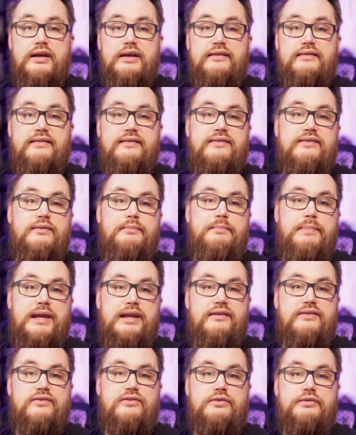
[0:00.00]
since the
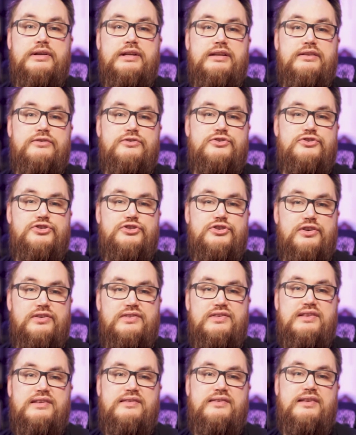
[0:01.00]
base screen is
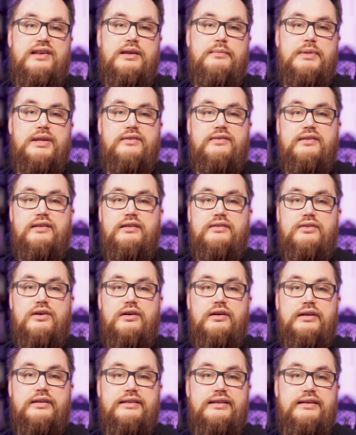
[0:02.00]
just the same as the
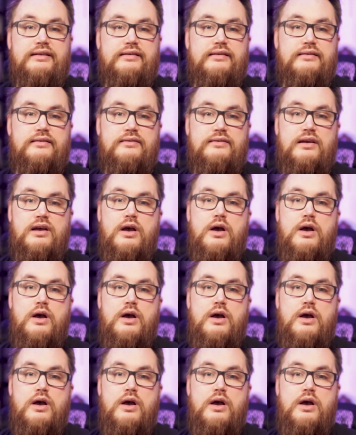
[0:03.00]
Atari Lynx.